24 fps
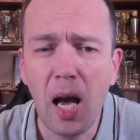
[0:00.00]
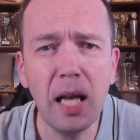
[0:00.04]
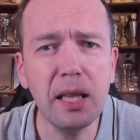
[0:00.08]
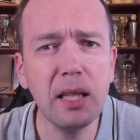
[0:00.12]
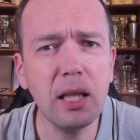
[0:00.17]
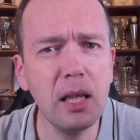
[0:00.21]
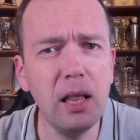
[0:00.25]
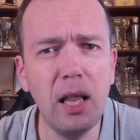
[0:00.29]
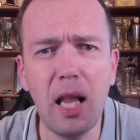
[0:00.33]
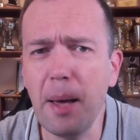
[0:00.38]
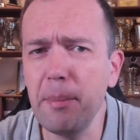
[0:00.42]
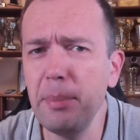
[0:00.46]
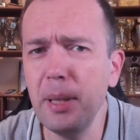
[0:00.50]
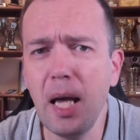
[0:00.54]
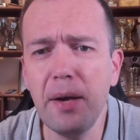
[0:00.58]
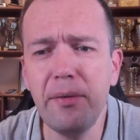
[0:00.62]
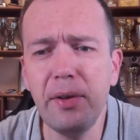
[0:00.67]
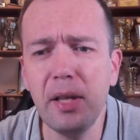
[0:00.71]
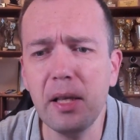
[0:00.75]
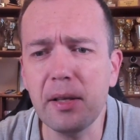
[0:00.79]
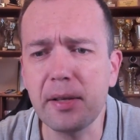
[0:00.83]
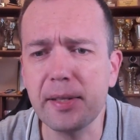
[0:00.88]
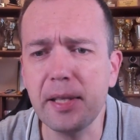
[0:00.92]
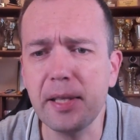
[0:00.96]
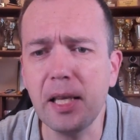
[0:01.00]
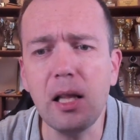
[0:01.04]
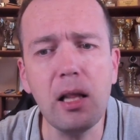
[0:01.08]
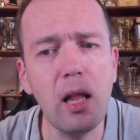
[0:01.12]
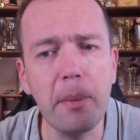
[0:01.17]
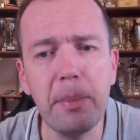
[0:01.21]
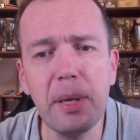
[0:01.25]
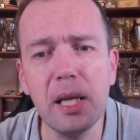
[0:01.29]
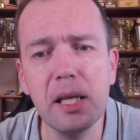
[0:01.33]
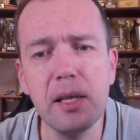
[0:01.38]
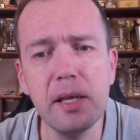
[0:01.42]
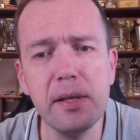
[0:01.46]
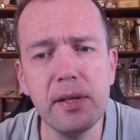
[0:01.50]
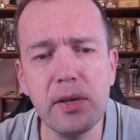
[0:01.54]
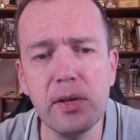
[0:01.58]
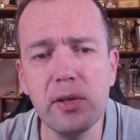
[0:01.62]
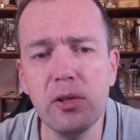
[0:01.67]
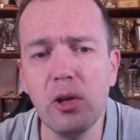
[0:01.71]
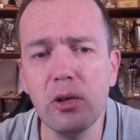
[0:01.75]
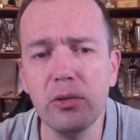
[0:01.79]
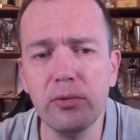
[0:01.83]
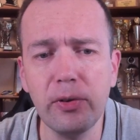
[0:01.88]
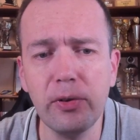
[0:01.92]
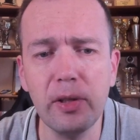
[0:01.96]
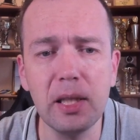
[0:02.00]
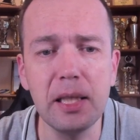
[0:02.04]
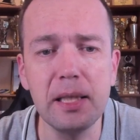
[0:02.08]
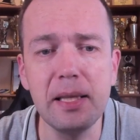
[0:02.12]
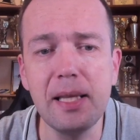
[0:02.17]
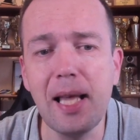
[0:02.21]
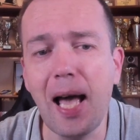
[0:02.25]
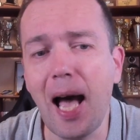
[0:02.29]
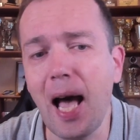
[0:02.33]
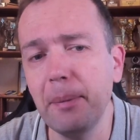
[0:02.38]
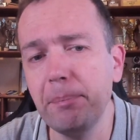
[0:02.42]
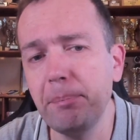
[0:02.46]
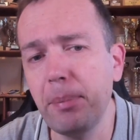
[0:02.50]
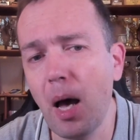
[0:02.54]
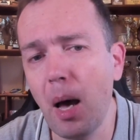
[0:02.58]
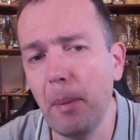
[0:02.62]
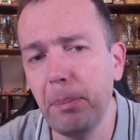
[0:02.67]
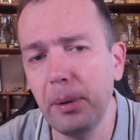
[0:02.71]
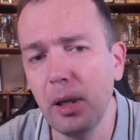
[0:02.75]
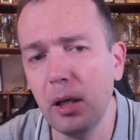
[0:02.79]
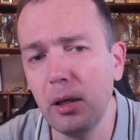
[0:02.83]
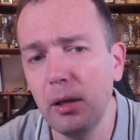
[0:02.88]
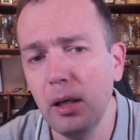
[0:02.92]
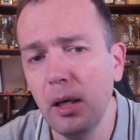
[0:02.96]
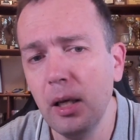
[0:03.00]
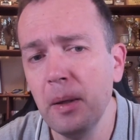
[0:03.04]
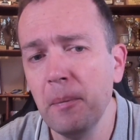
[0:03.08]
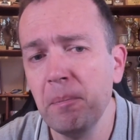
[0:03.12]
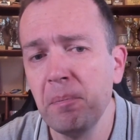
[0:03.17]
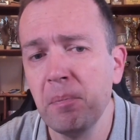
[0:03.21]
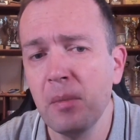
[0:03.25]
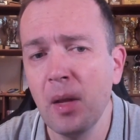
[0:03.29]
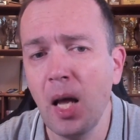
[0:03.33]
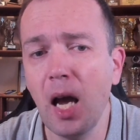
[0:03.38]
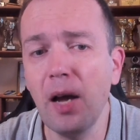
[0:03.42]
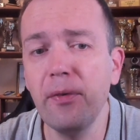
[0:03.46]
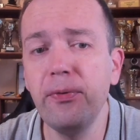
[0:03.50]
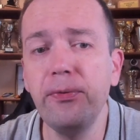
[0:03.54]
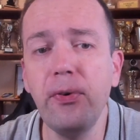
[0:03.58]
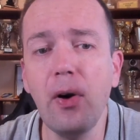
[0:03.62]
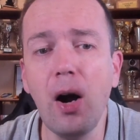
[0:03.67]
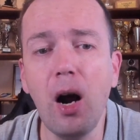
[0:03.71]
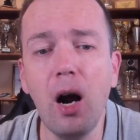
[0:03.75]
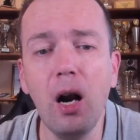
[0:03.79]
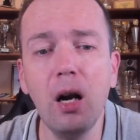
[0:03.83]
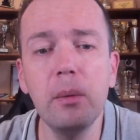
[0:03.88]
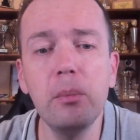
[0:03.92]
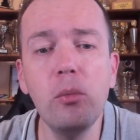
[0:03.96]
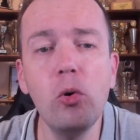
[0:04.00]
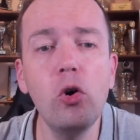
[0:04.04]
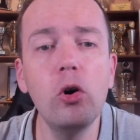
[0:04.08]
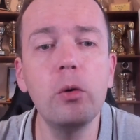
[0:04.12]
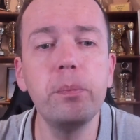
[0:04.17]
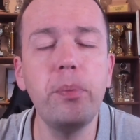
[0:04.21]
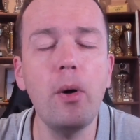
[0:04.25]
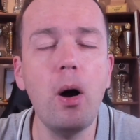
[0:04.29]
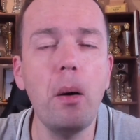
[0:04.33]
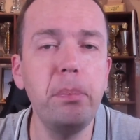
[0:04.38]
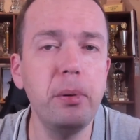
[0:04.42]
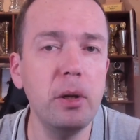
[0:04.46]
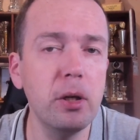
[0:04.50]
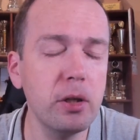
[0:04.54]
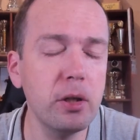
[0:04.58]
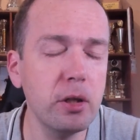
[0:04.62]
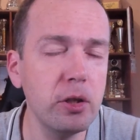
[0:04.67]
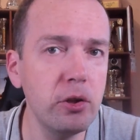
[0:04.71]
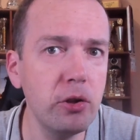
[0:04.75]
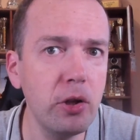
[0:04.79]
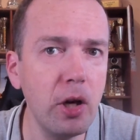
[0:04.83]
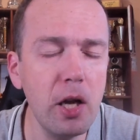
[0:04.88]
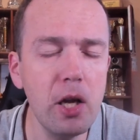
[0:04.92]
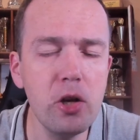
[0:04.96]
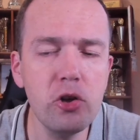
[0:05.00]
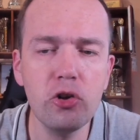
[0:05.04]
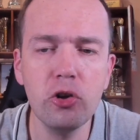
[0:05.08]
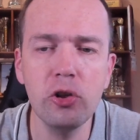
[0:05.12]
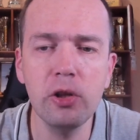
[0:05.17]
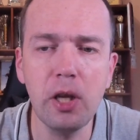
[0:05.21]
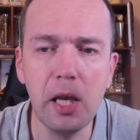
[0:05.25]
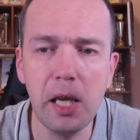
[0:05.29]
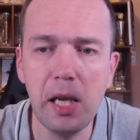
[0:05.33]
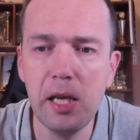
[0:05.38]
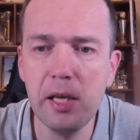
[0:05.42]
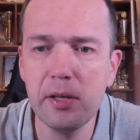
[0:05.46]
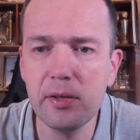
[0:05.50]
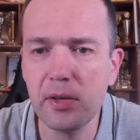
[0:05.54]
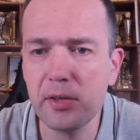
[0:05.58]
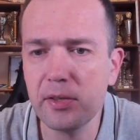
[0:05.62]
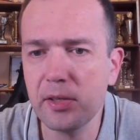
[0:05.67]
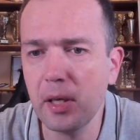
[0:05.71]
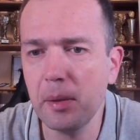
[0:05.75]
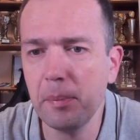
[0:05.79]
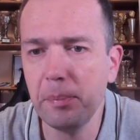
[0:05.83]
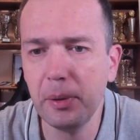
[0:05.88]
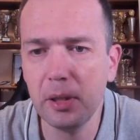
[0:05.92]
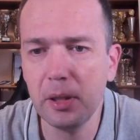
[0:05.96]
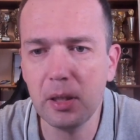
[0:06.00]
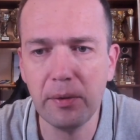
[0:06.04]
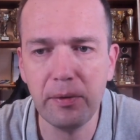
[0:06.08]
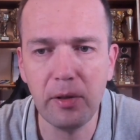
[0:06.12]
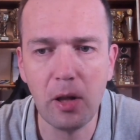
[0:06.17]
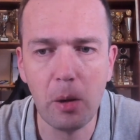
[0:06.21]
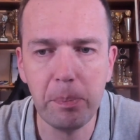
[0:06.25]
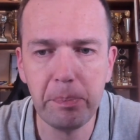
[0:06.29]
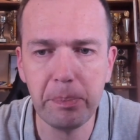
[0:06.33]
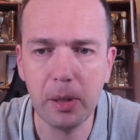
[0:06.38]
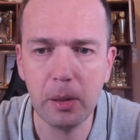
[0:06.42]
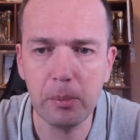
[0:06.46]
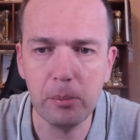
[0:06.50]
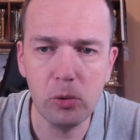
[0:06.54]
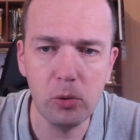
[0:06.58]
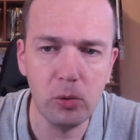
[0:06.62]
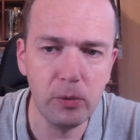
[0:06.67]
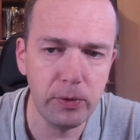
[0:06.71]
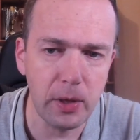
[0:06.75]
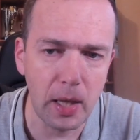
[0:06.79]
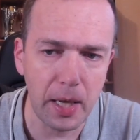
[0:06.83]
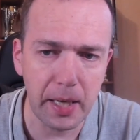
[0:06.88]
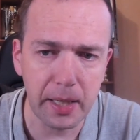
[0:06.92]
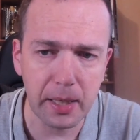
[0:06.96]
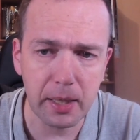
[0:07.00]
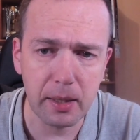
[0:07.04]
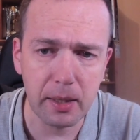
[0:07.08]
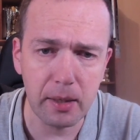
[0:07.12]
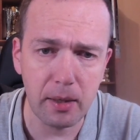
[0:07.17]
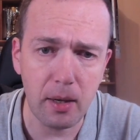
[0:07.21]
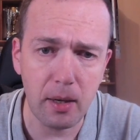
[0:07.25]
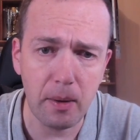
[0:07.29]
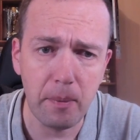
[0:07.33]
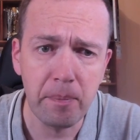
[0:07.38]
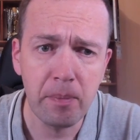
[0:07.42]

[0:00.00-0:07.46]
At the club level still, I mean, this is not really that popular. A far more popular continuation is a simple developing move like